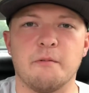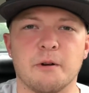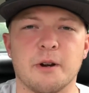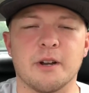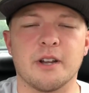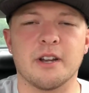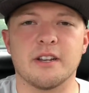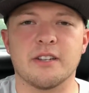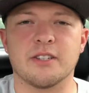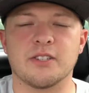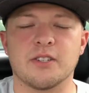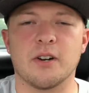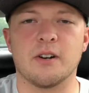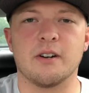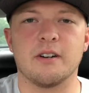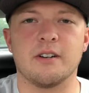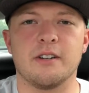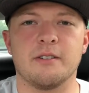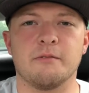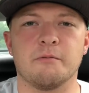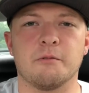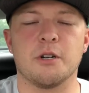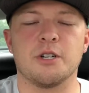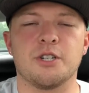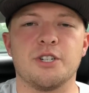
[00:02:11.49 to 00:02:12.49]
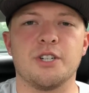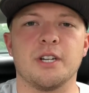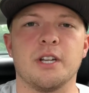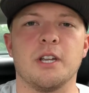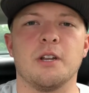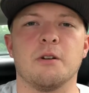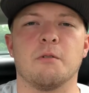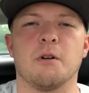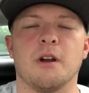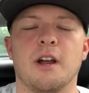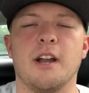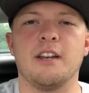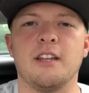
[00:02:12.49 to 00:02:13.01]
we're going to start enriching
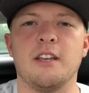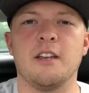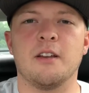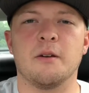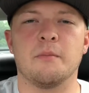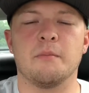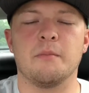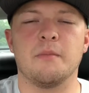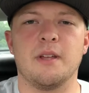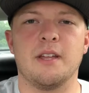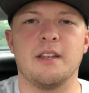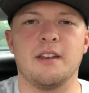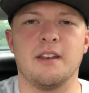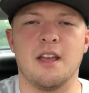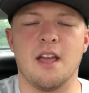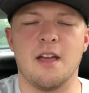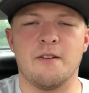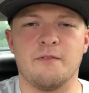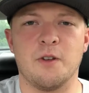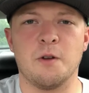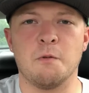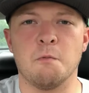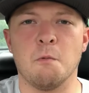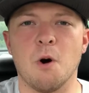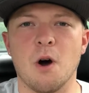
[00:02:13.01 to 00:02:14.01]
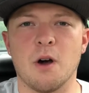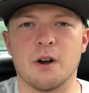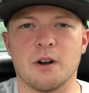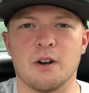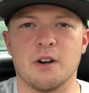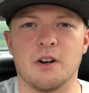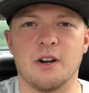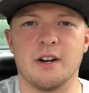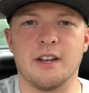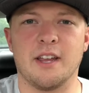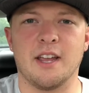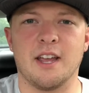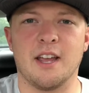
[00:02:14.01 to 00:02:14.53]
uranium in heavy
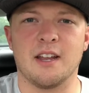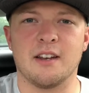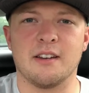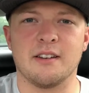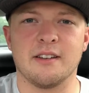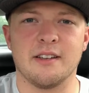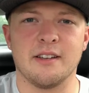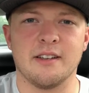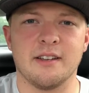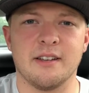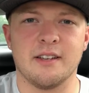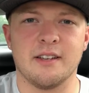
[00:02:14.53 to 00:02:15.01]
water again